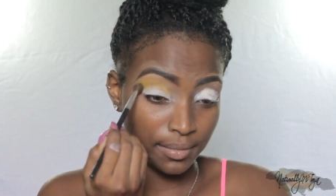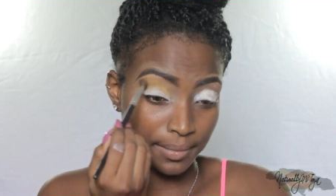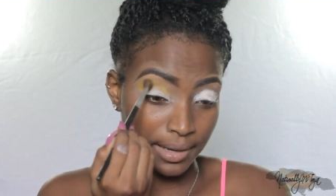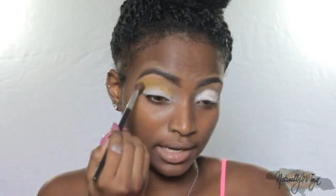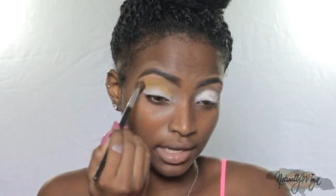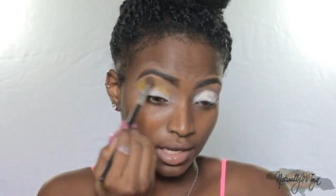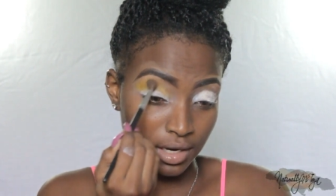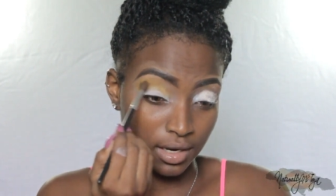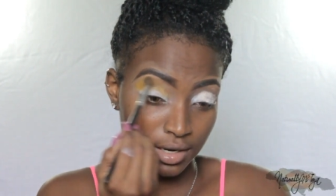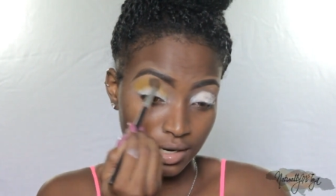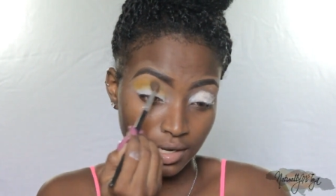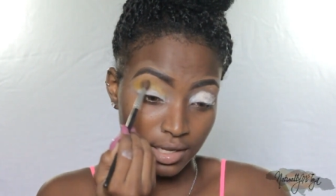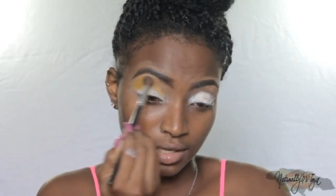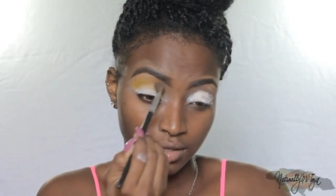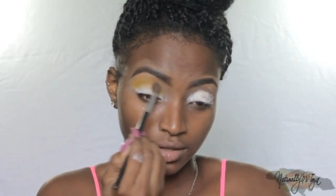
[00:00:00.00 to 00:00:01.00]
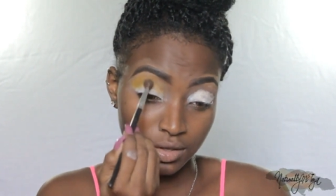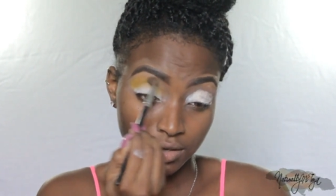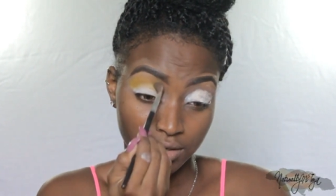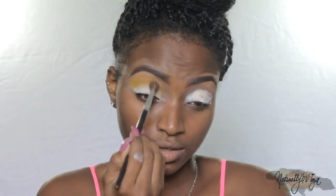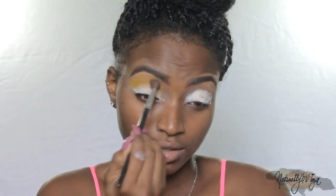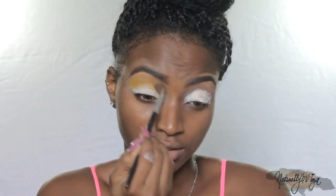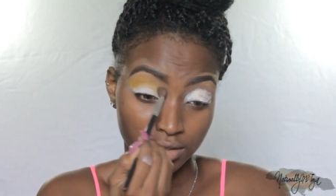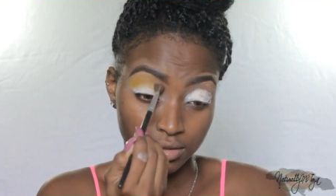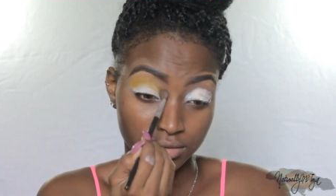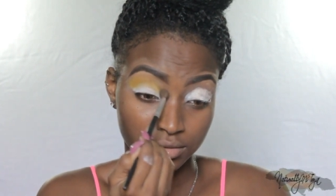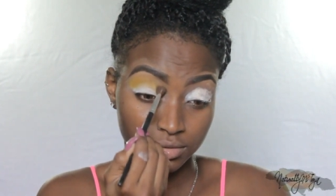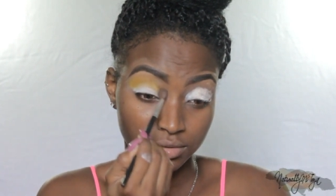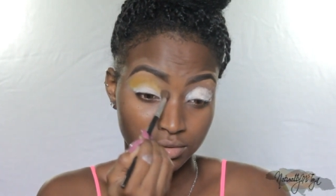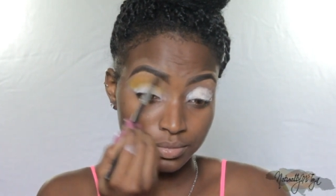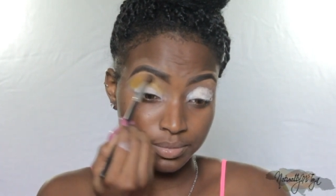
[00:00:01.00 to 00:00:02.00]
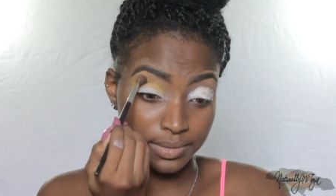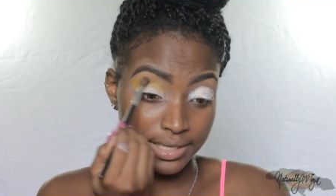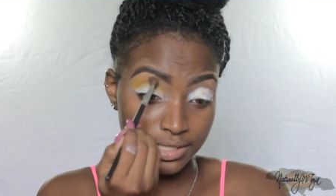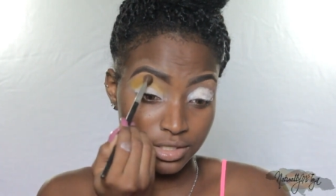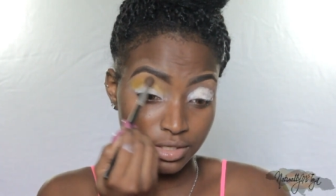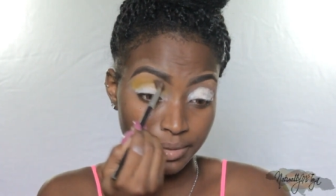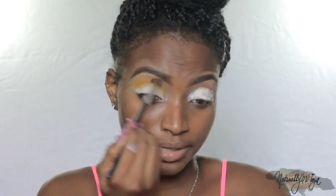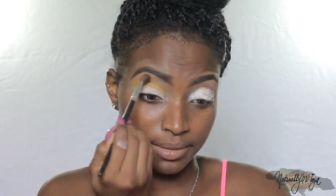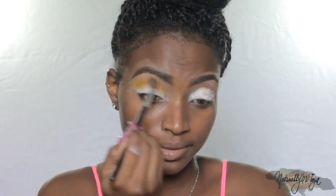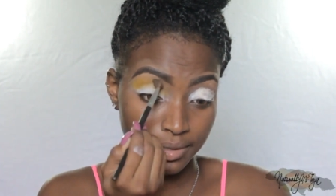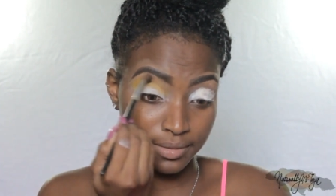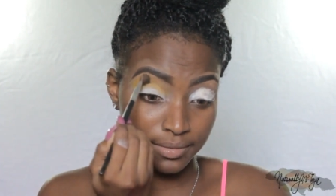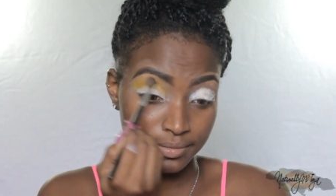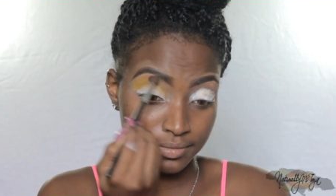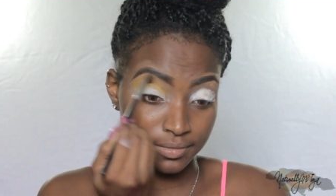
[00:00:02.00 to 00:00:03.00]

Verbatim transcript: Packing on that yellow. Oh, bless you, baby.